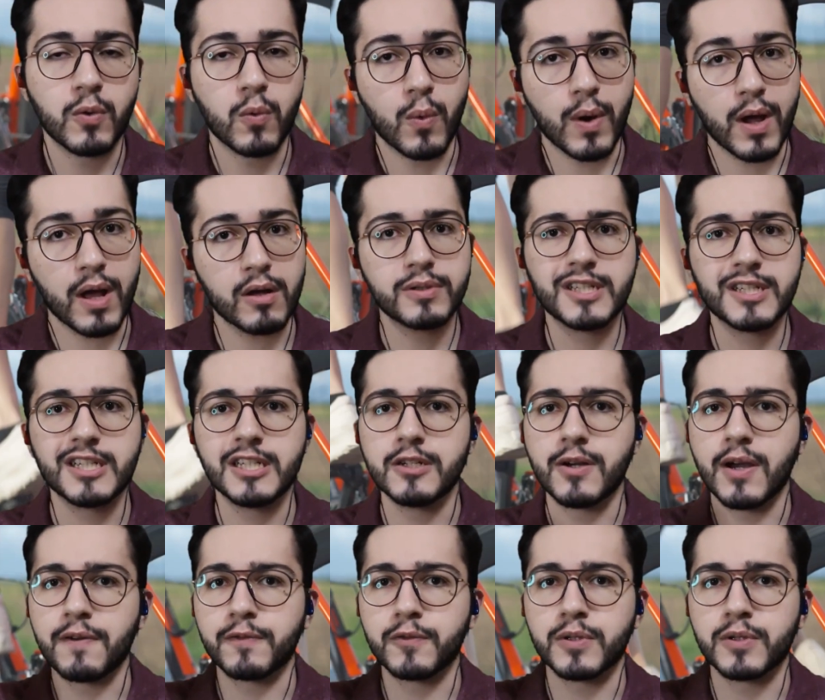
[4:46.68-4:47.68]
Well, you
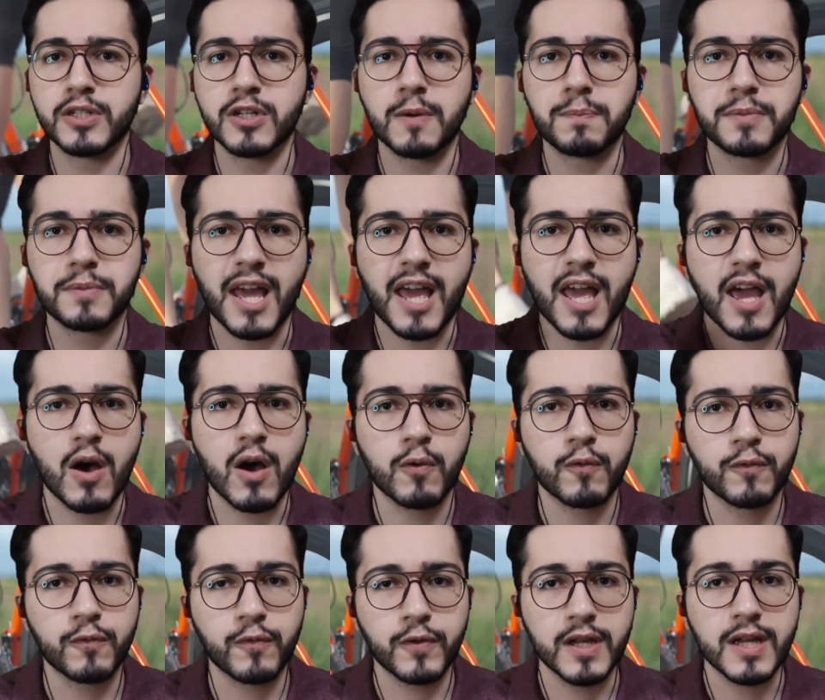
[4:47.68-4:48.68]
have to adopt a
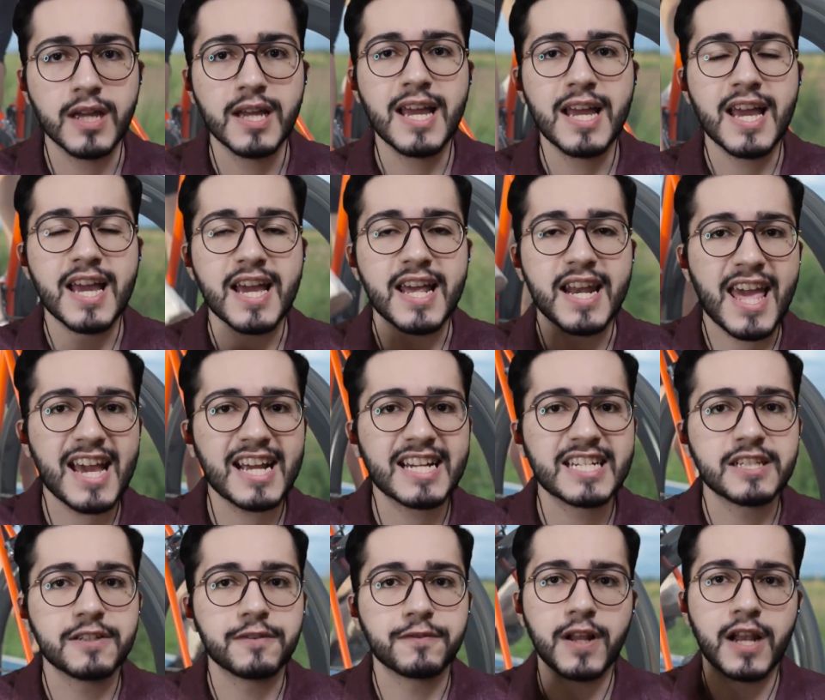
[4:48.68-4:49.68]
healthy and
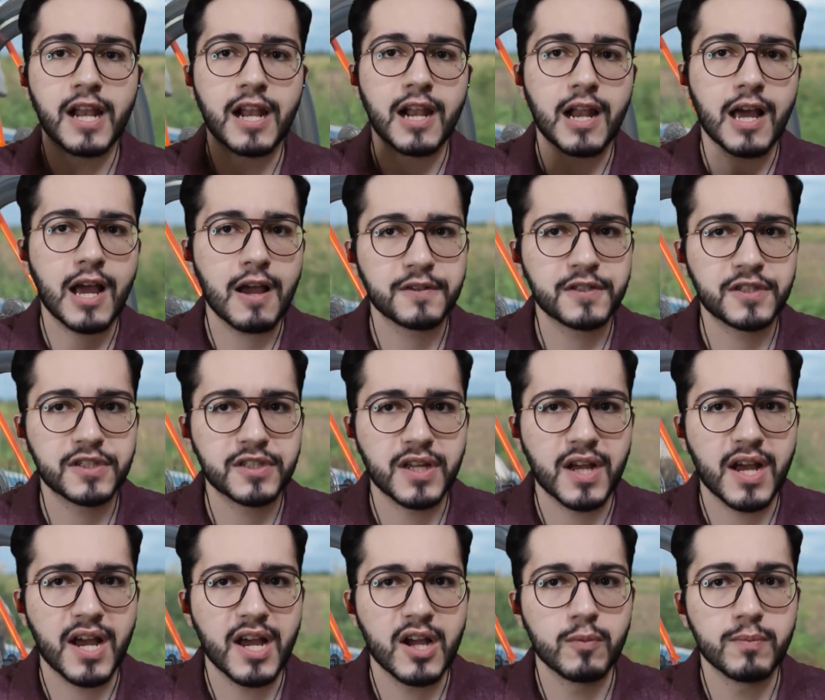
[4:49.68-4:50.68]
active
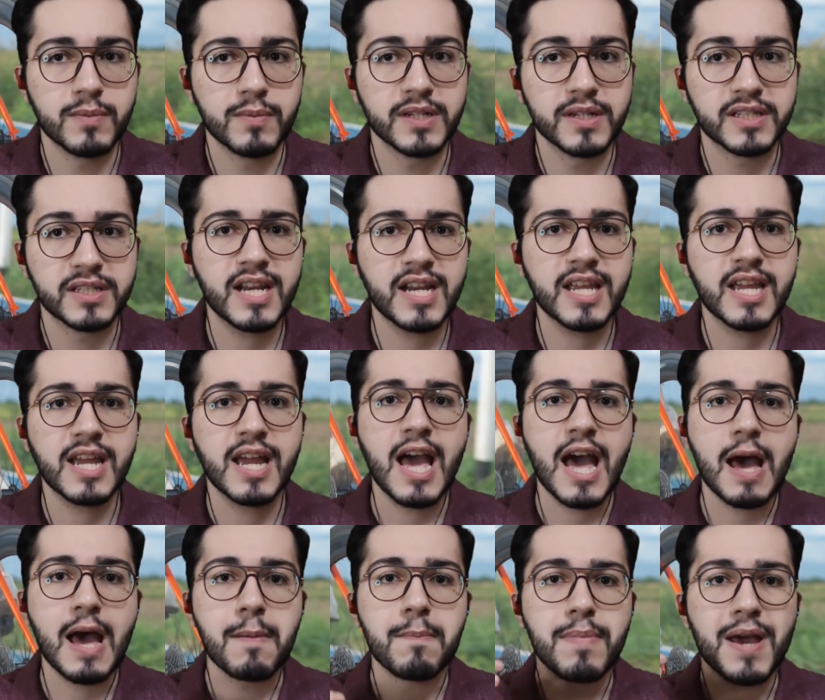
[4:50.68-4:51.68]
lifestyle, maintaining
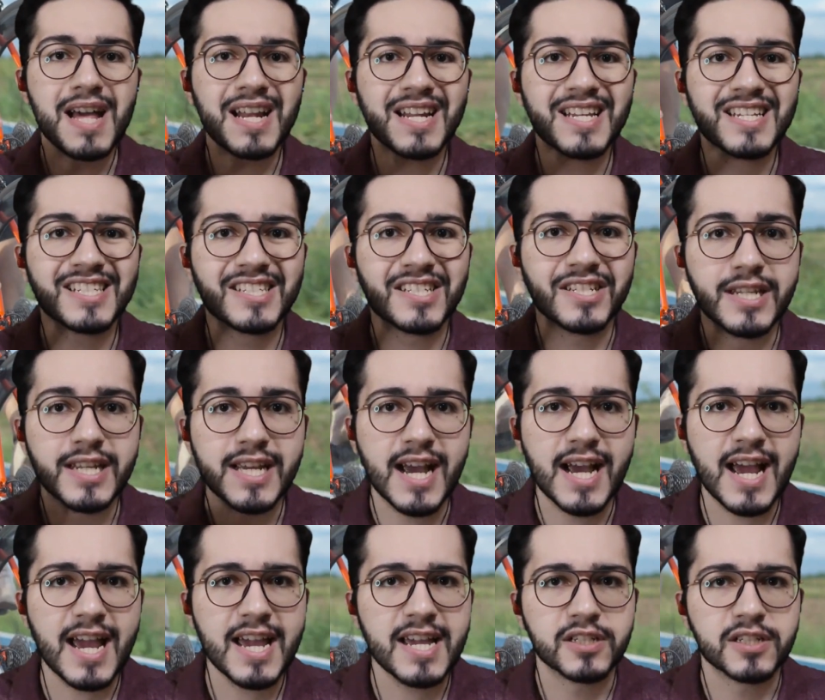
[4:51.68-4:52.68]
a balanced
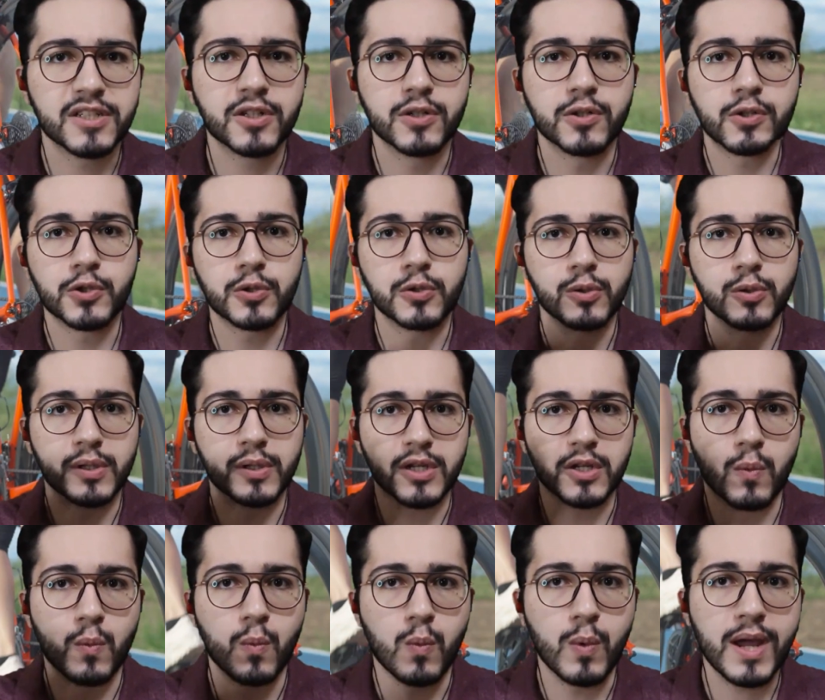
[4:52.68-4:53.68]
diet, controlling
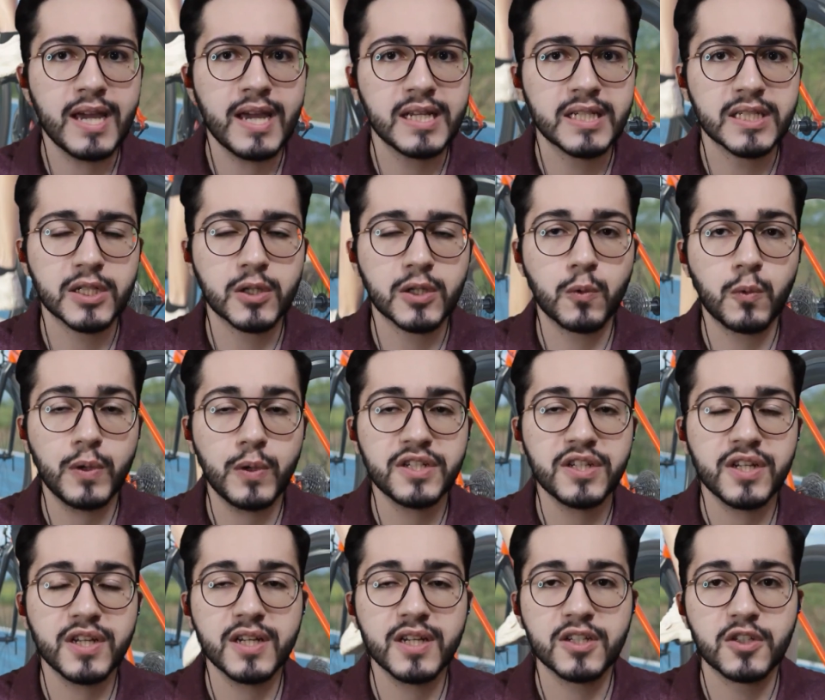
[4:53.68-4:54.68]
your weight,
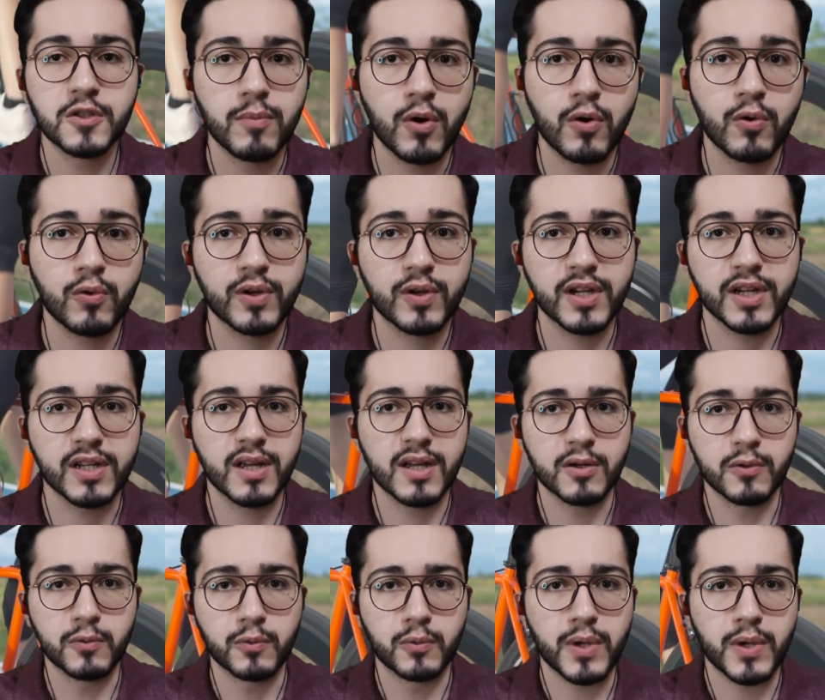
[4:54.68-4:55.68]
quitting smoking,
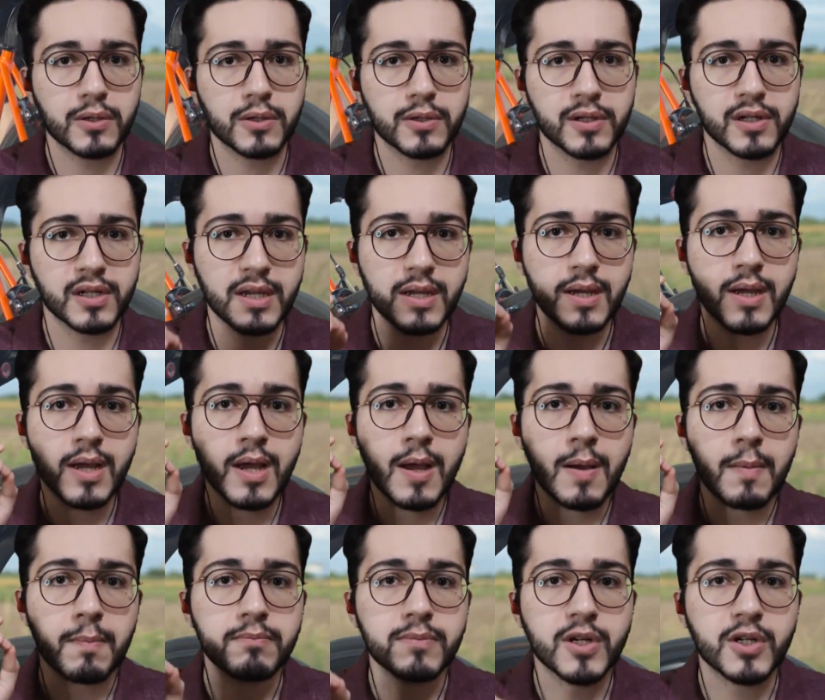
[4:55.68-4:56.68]
and regularly
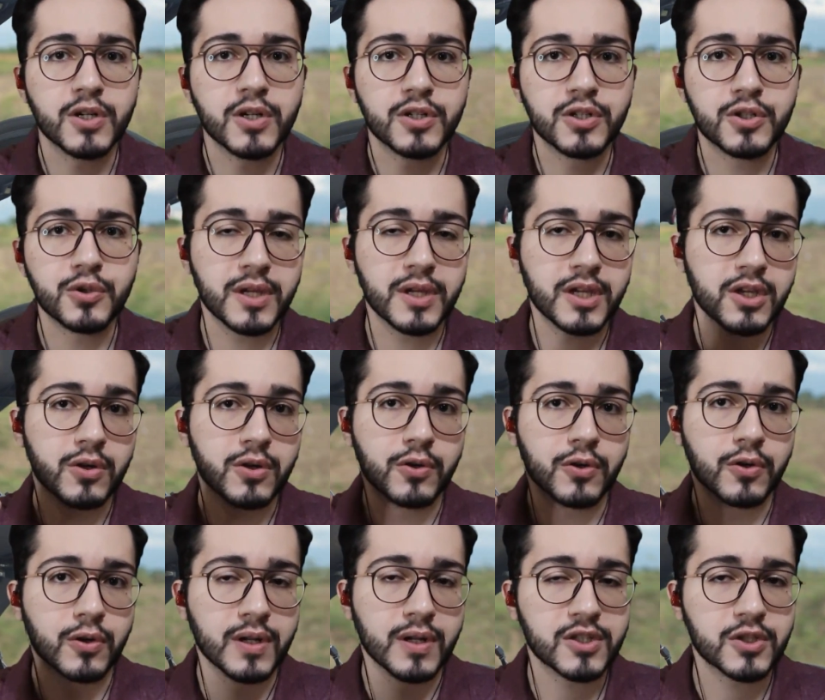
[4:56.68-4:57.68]
monitoring your
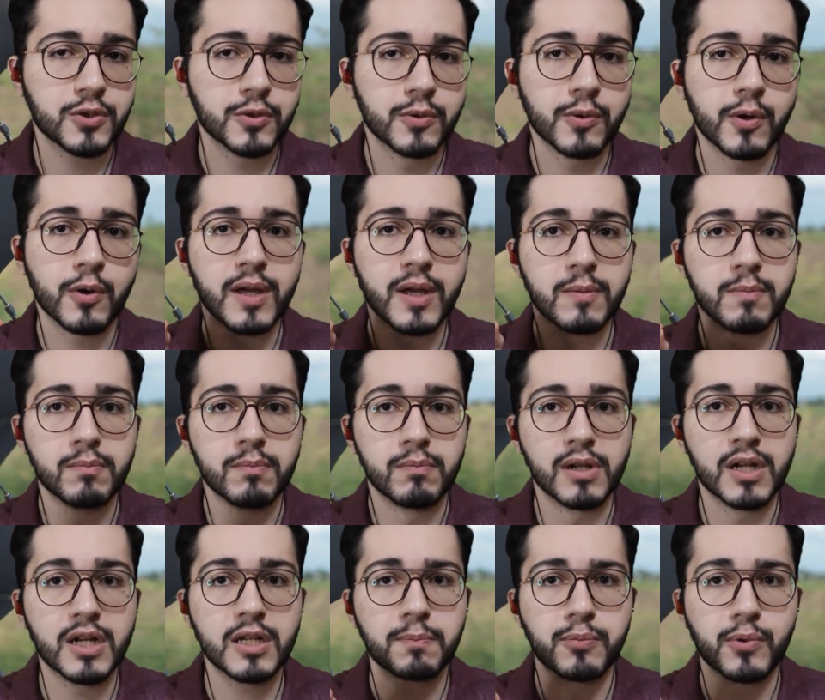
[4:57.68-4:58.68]
cholesterol and
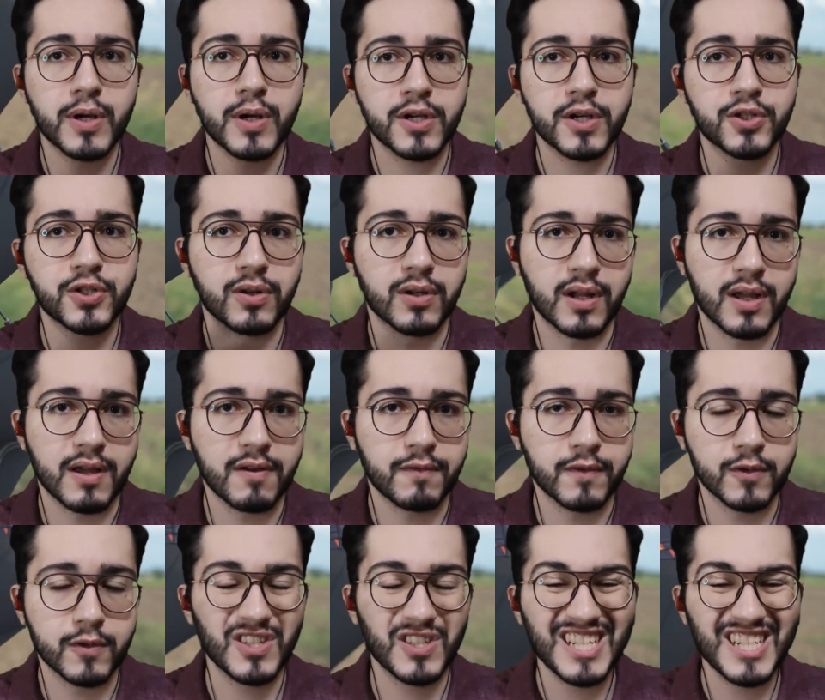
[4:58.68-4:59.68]
blood pressure
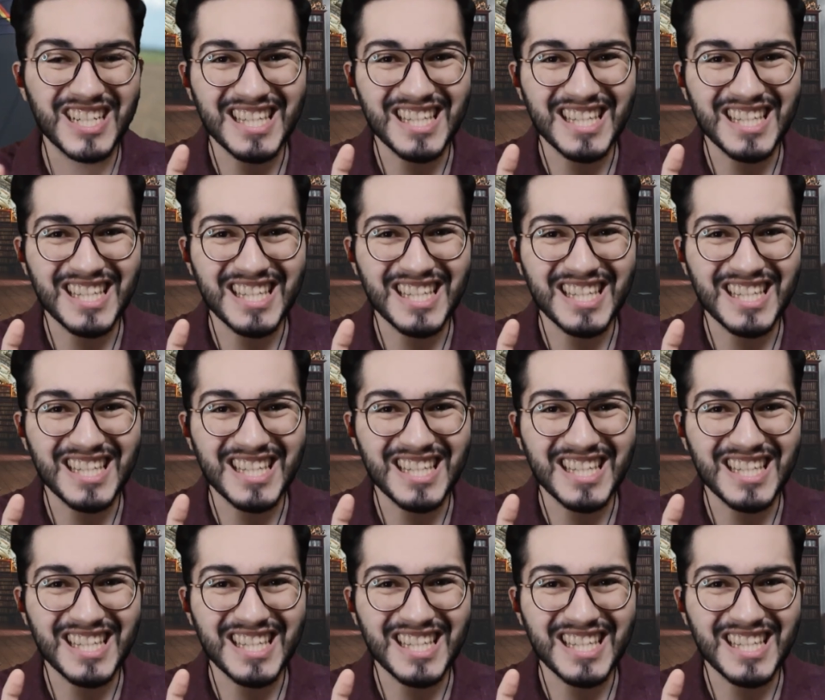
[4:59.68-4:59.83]
levels.